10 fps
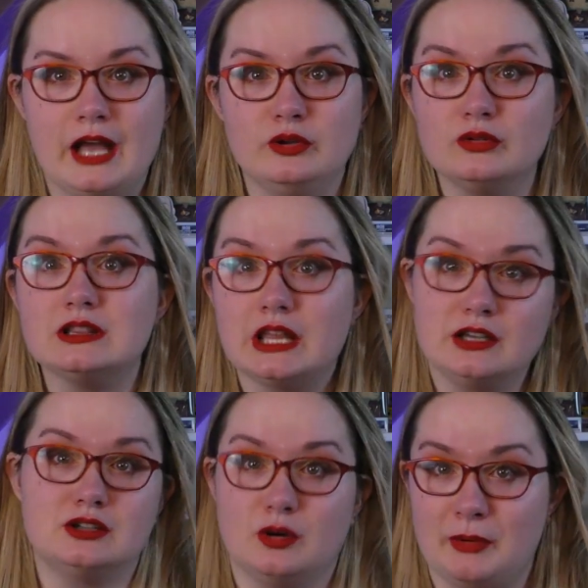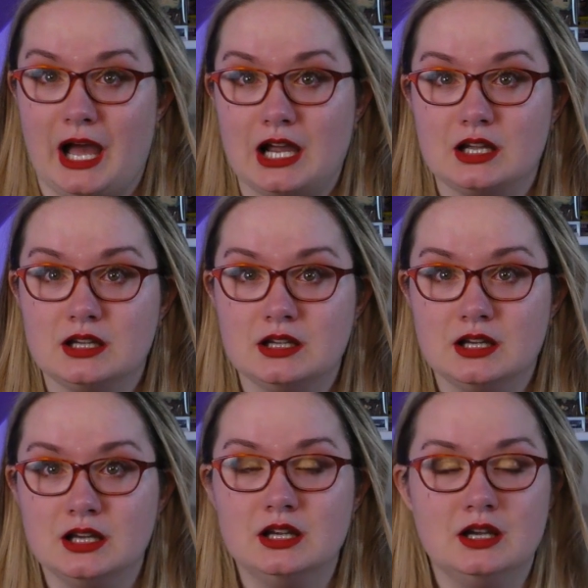I knew that they could go back,
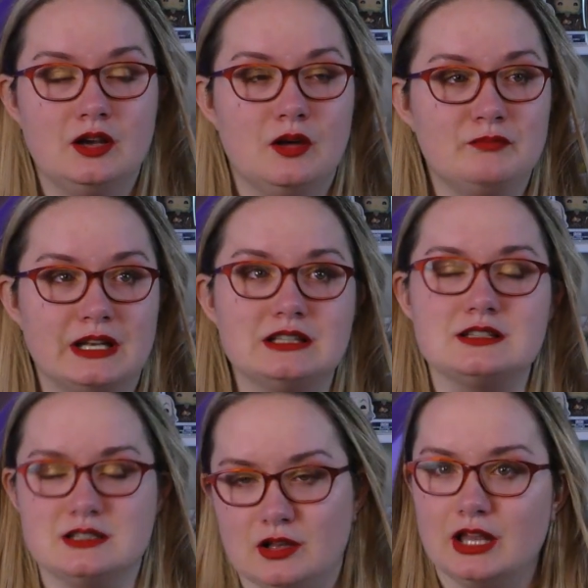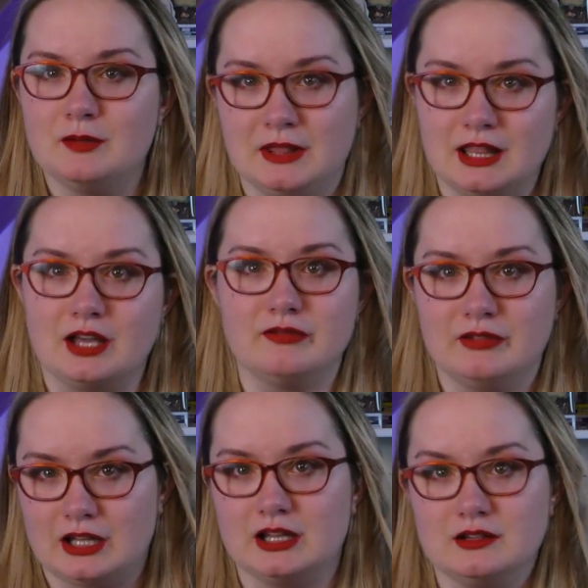but it still hit me like a
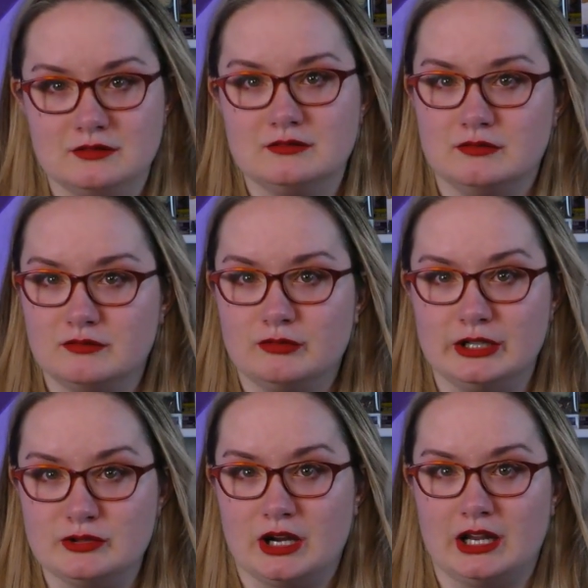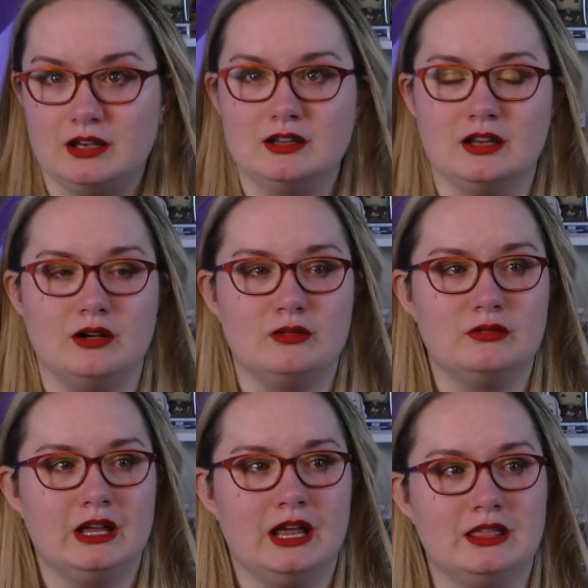fucking freight train, you know?
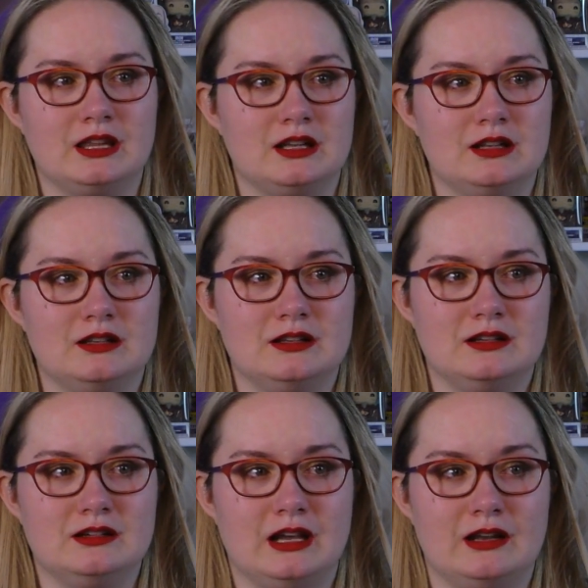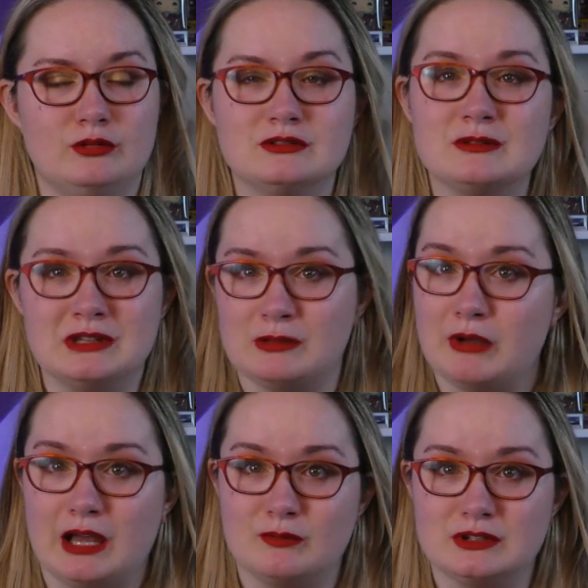And then I knew something
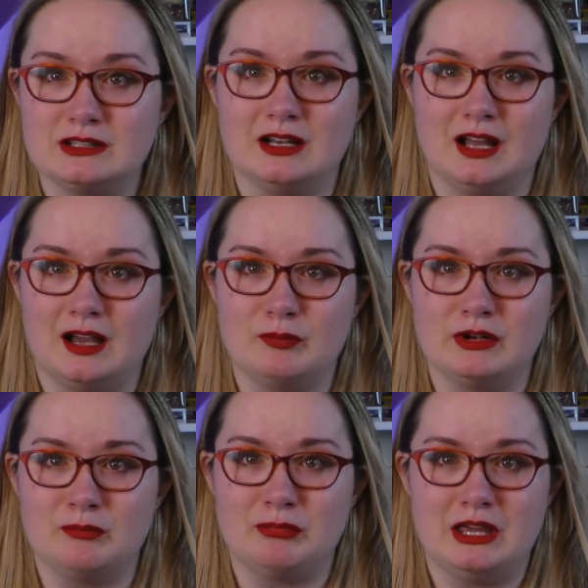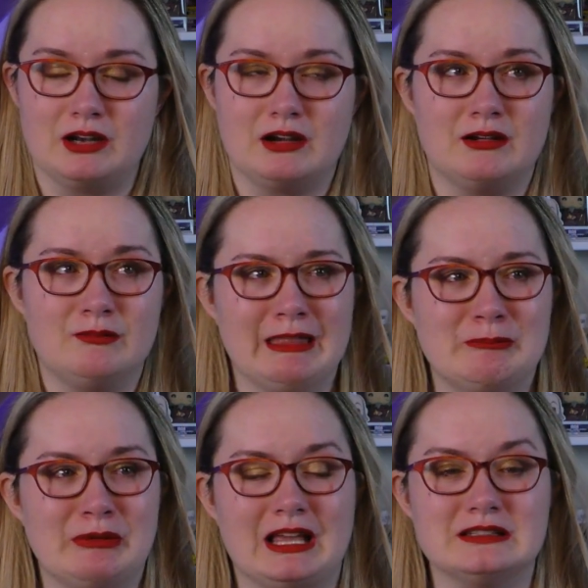bad was gonna happen to Peter
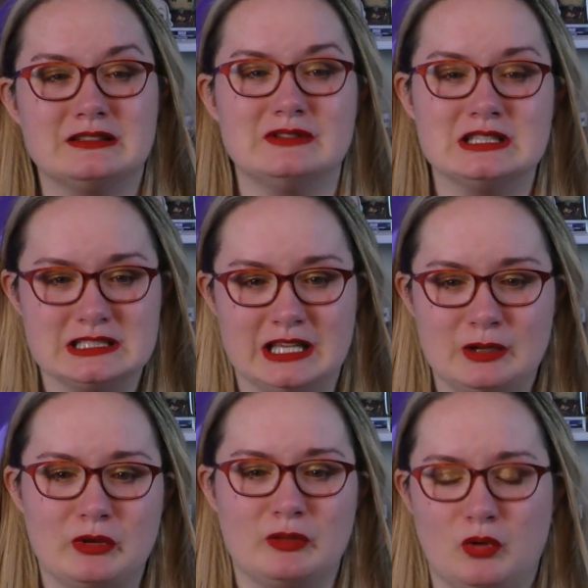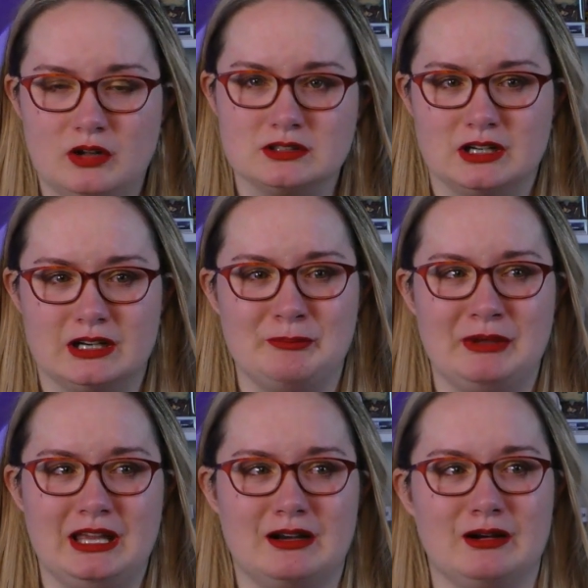because of the scene with Walter and
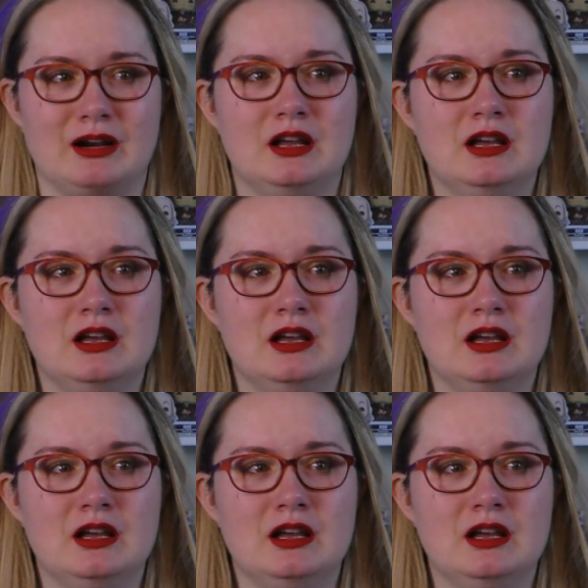Peter,